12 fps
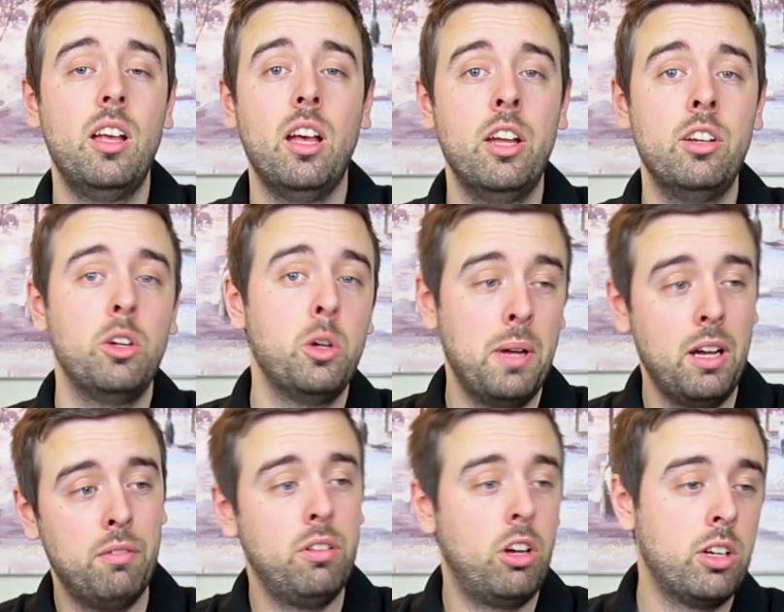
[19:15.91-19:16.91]
and do a bit
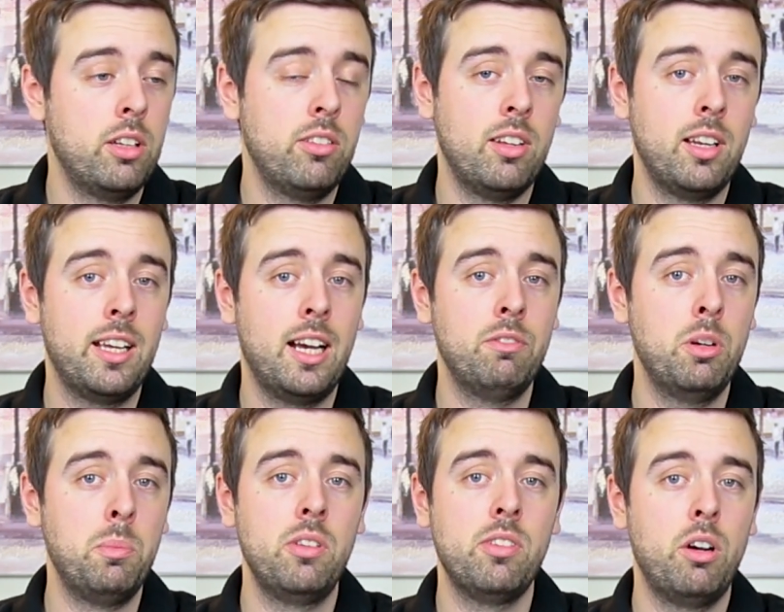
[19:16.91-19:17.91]
of vlogging to the
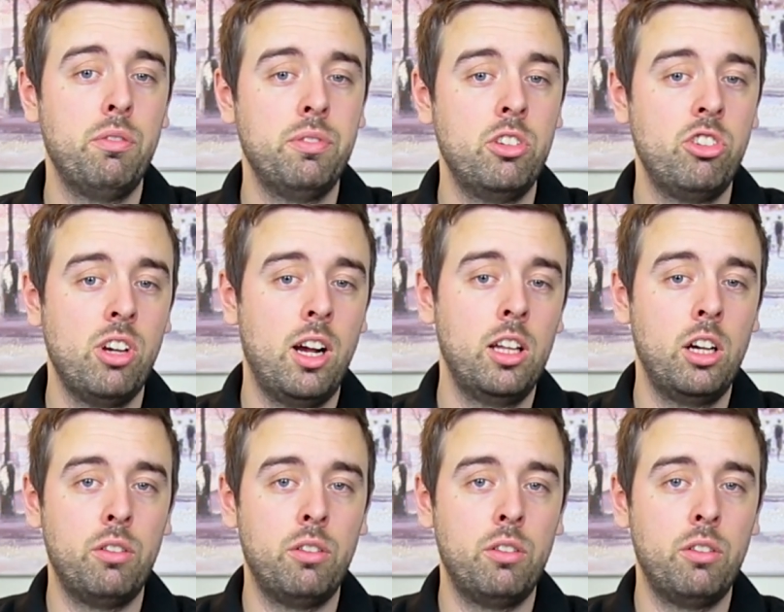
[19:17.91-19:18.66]
camera, myself and Charlie.